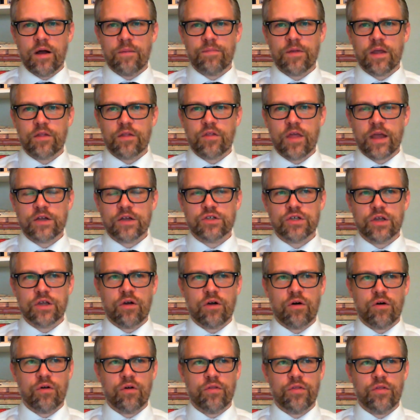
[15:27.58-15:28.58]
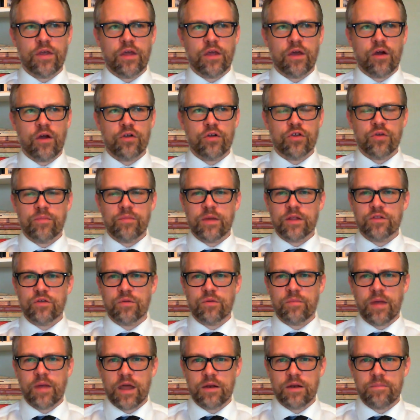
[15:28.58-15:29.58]
that's actually called the
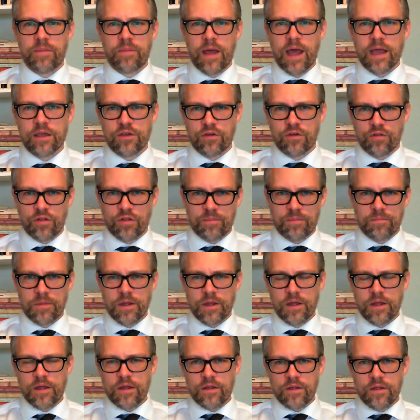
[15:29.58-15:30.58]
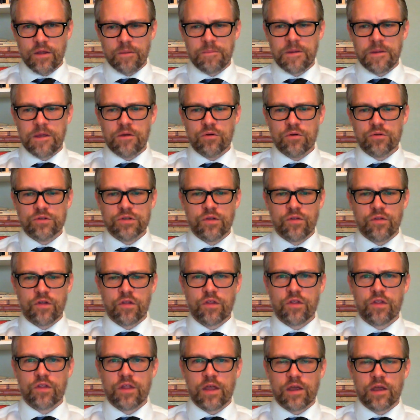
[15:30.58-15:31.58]
argumentum ad baculum, appeal to the
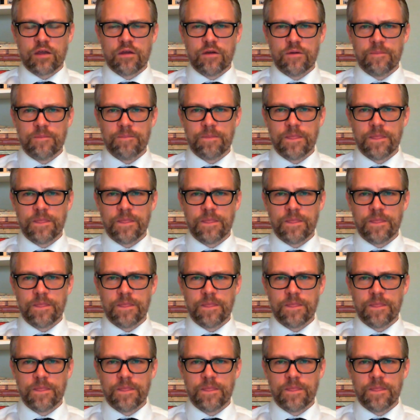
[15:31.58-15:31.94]
stick.